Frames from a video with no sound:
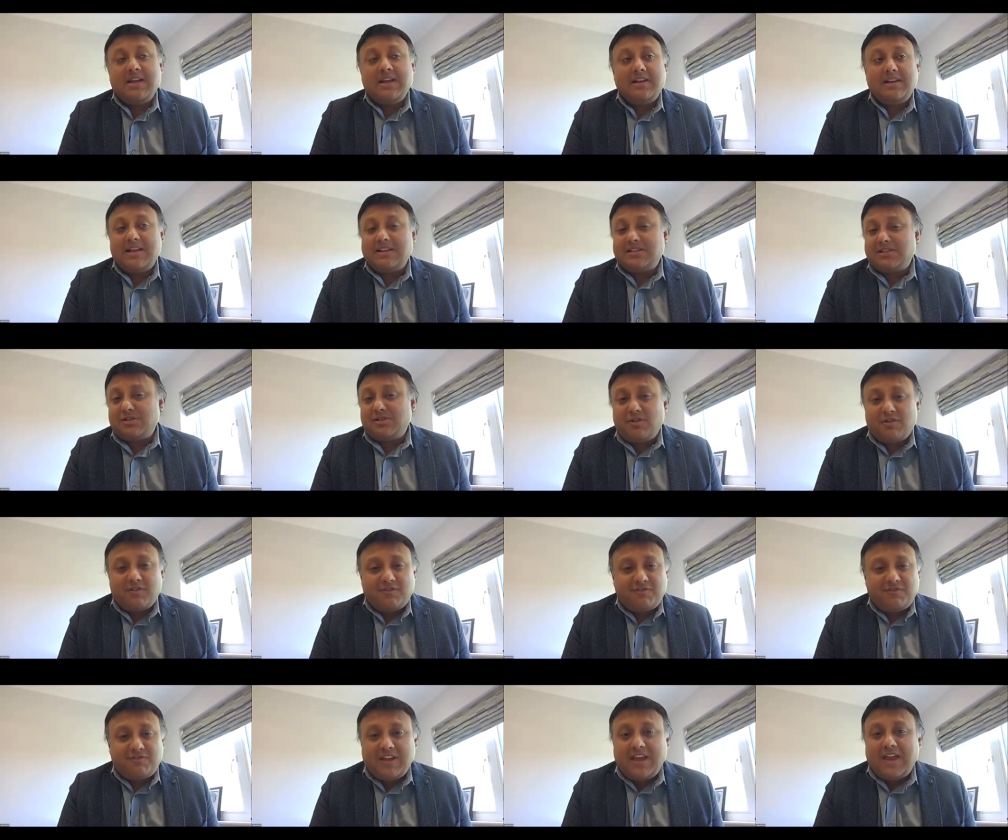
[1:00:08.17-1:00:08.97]
Let's
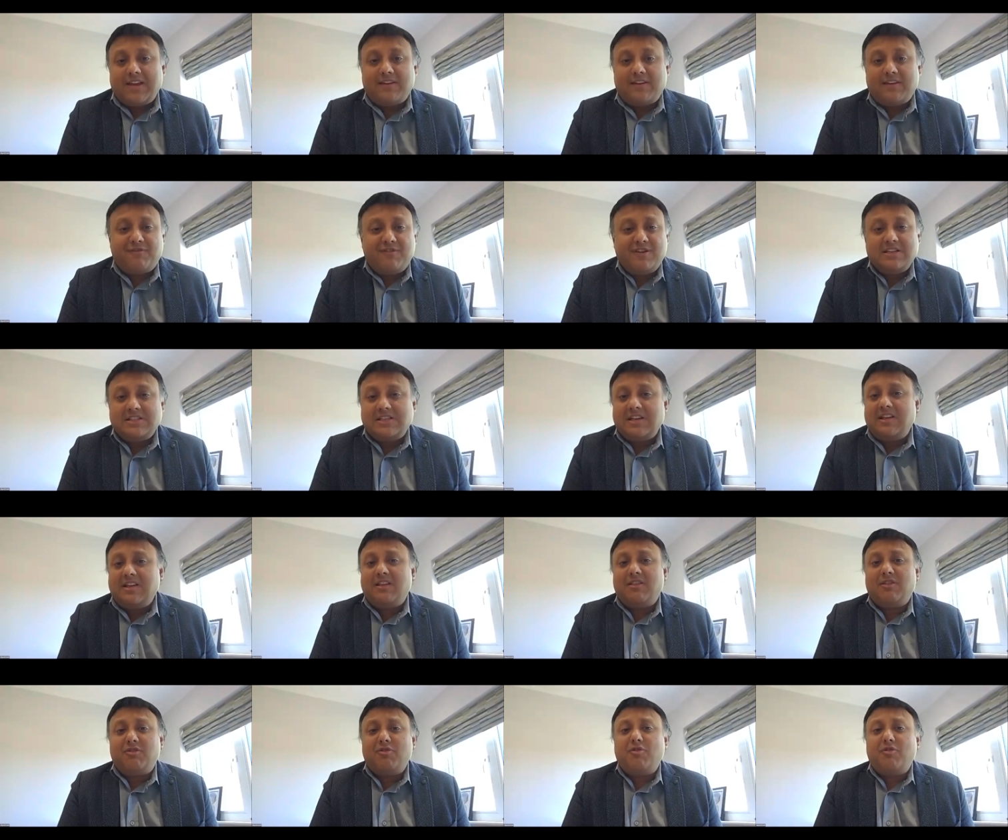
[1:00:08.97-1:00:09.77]
not forget, freezing
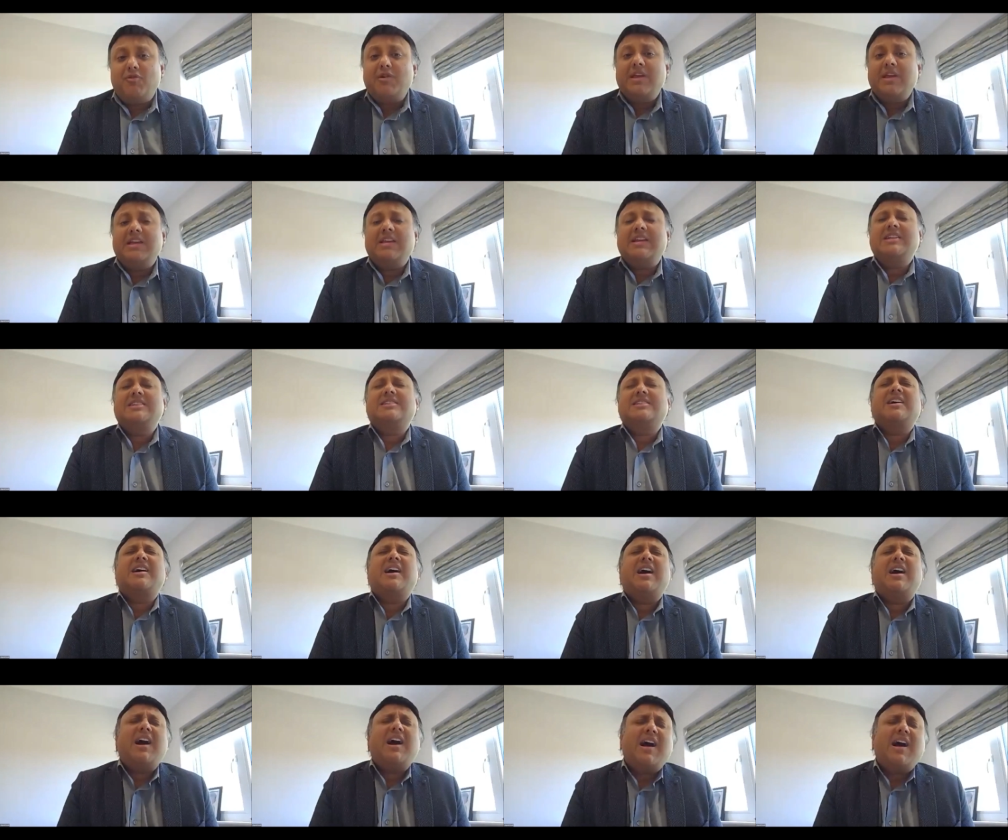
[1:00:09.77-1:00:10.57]
and thawing is a
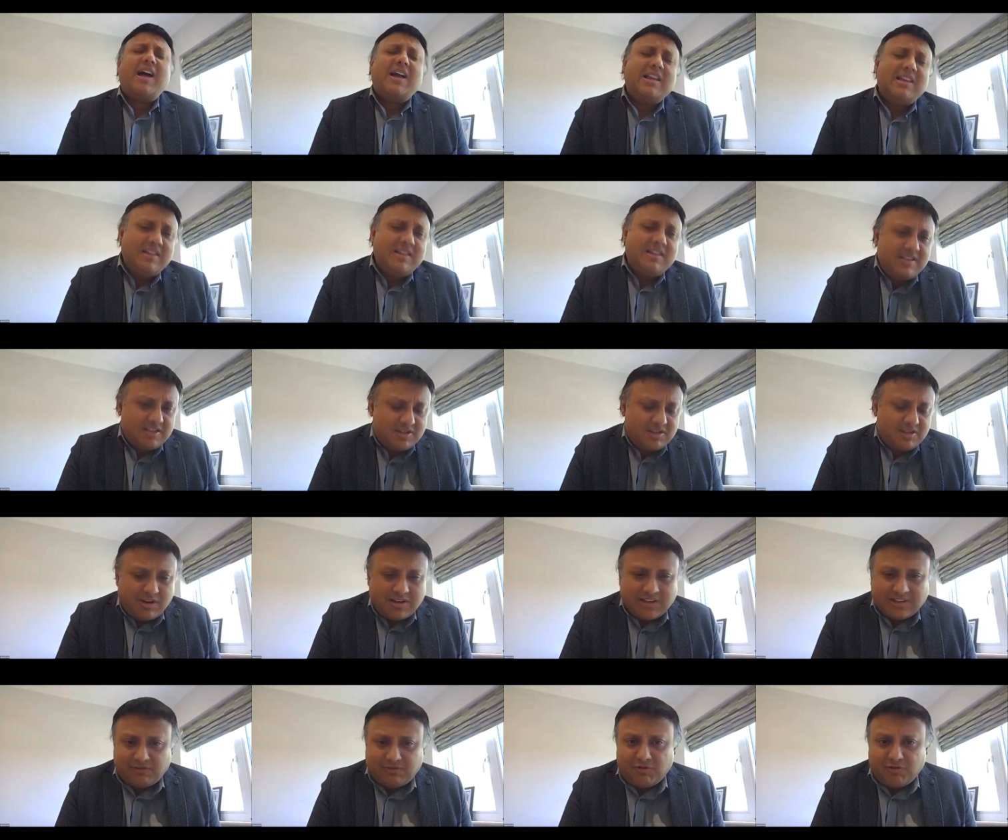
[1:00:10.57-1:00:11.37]
highly
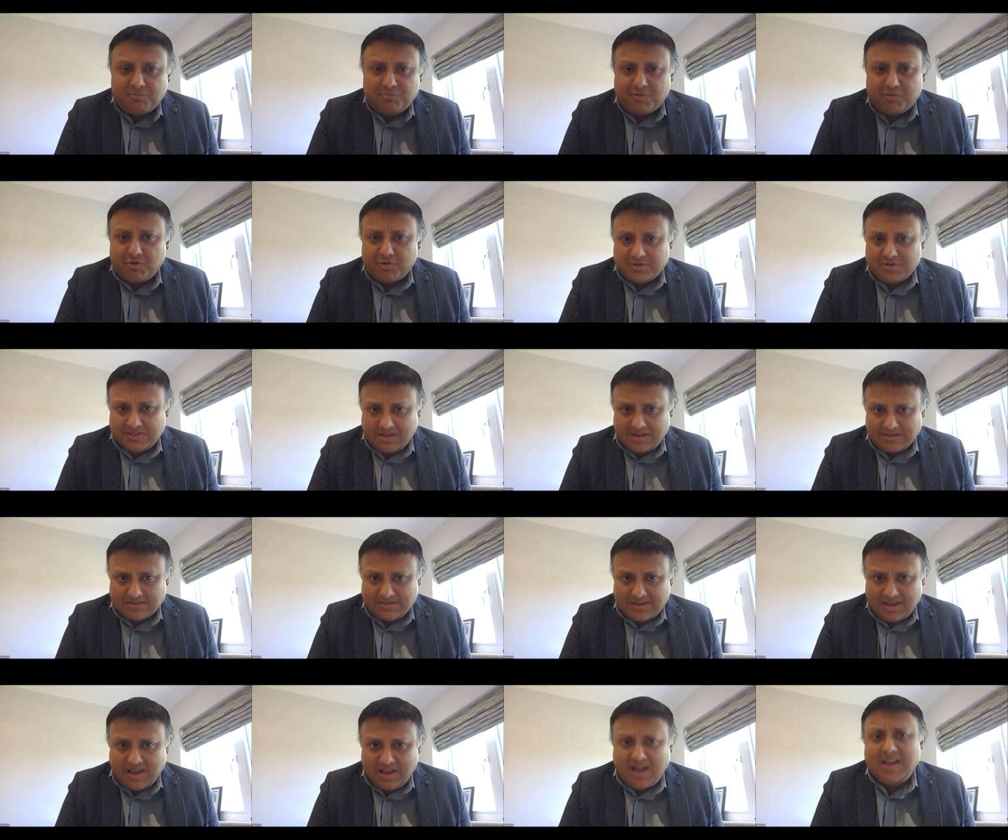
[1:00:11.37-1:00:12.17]
stressful
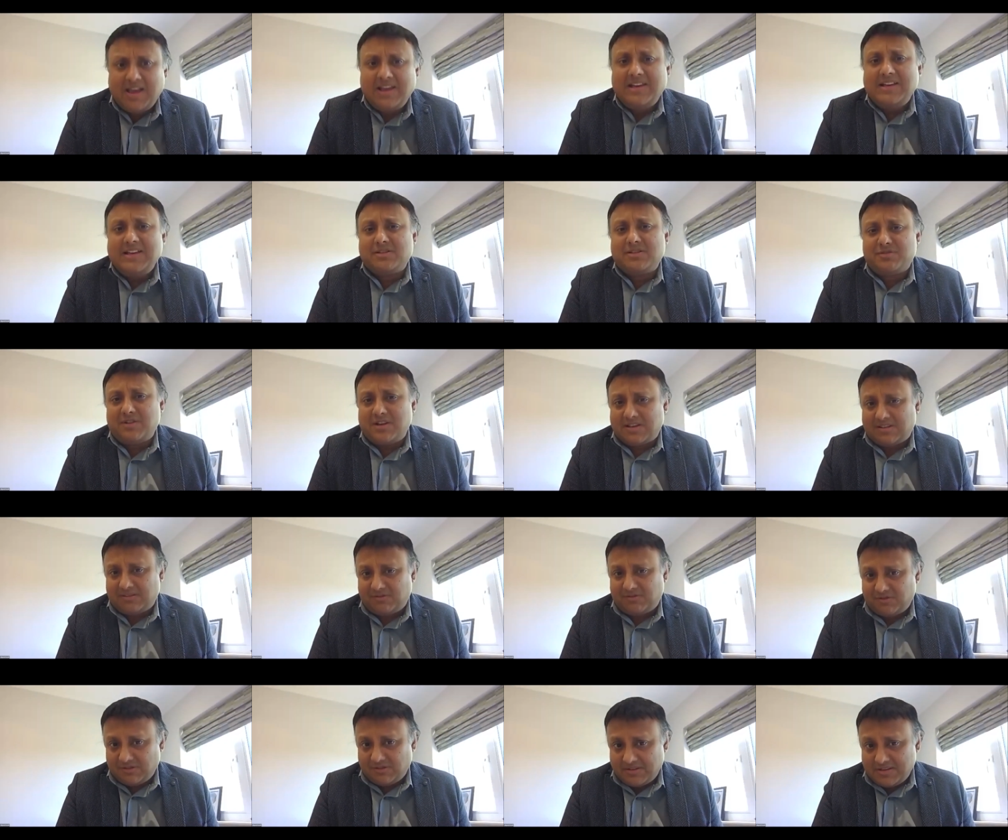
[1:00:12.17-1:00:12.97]
process, highly
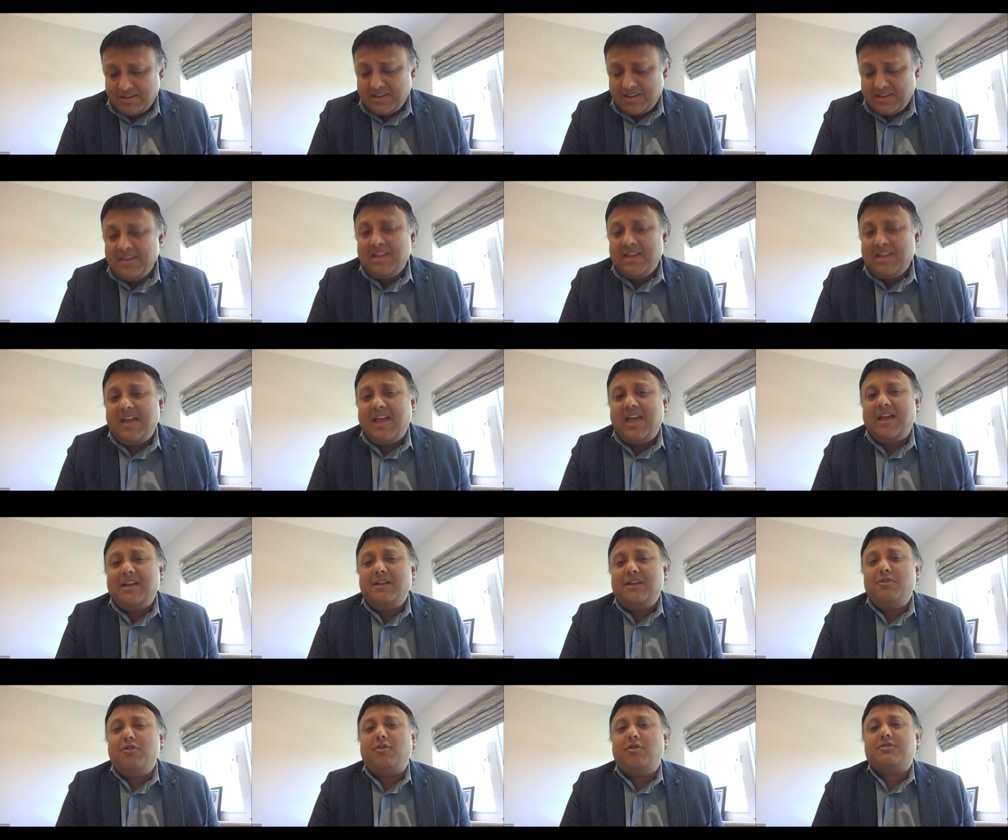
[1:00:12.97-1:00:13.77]
stressful,
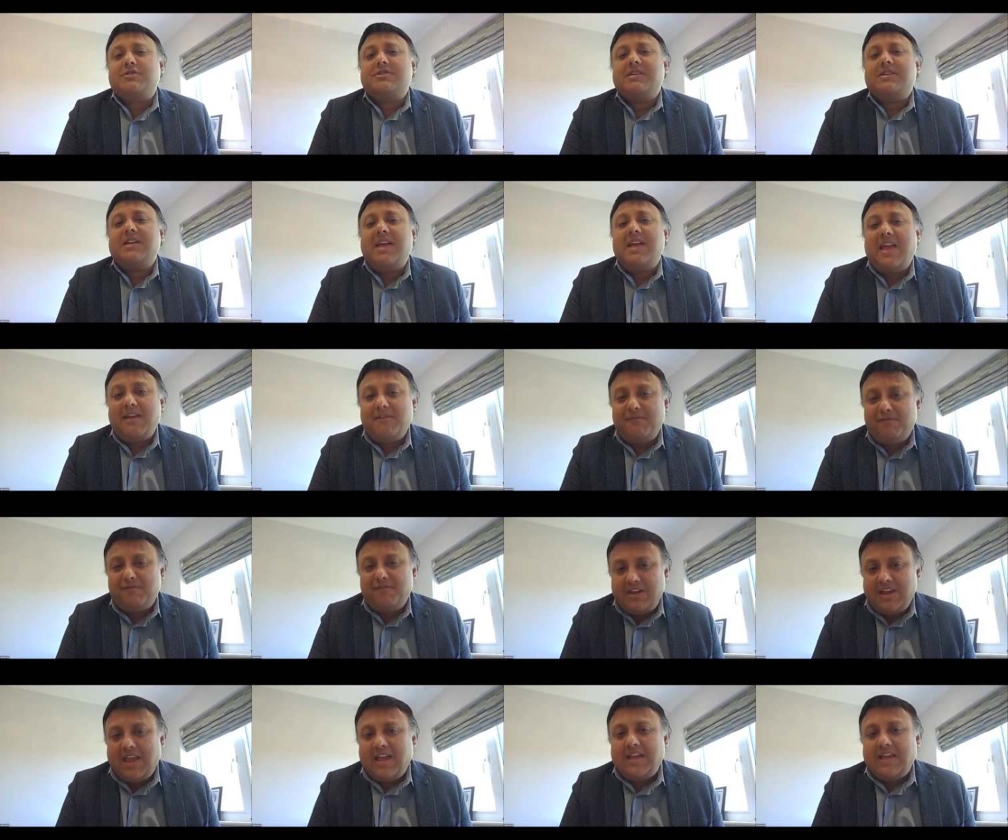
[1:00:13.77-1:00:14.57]
and not
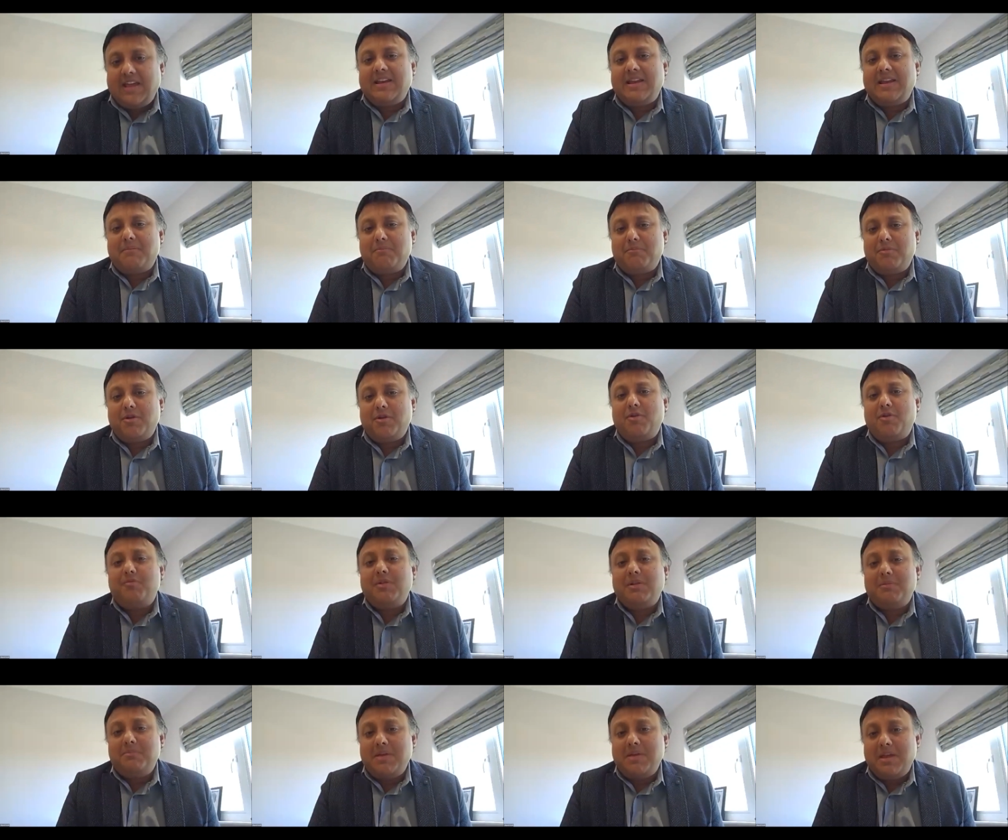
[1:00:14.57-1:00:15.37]
every egg and embryo
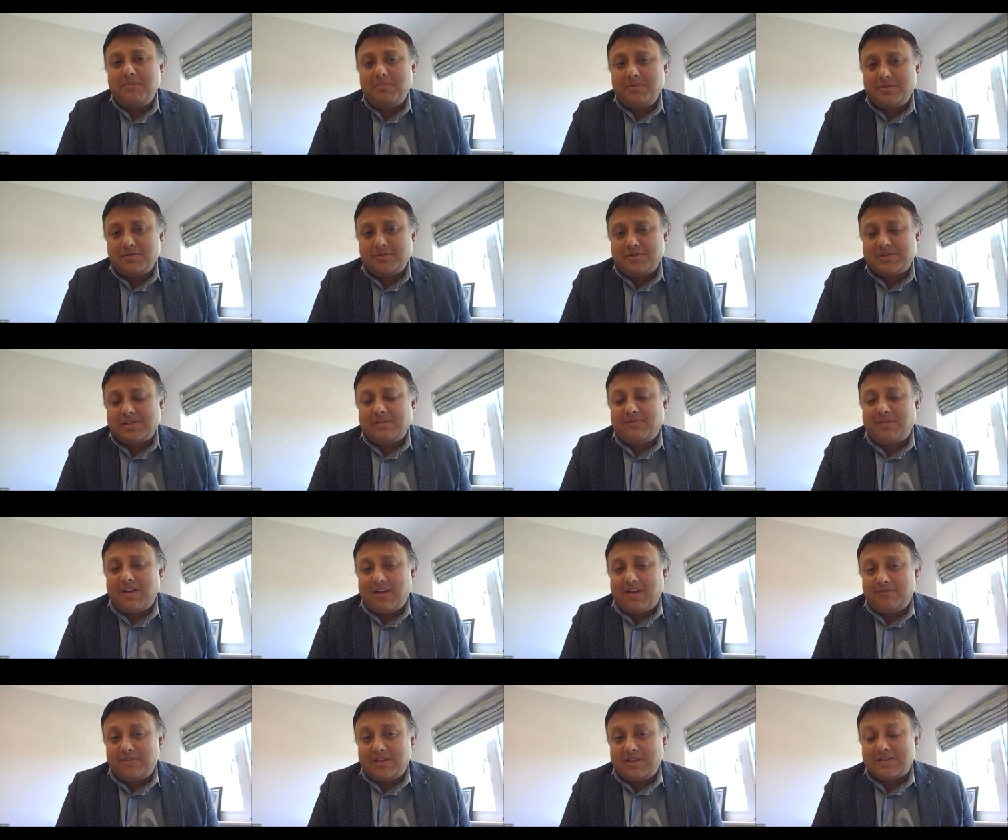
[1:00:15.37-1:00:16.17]
will be able to
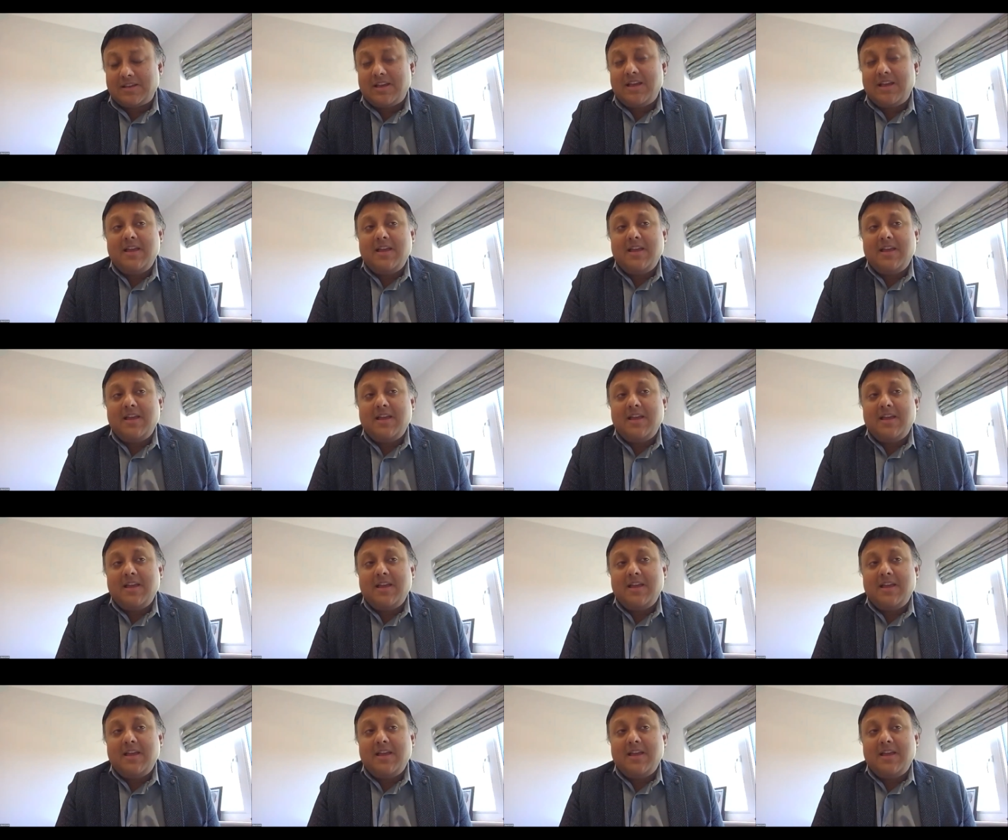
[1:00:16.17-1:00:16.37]
survive this.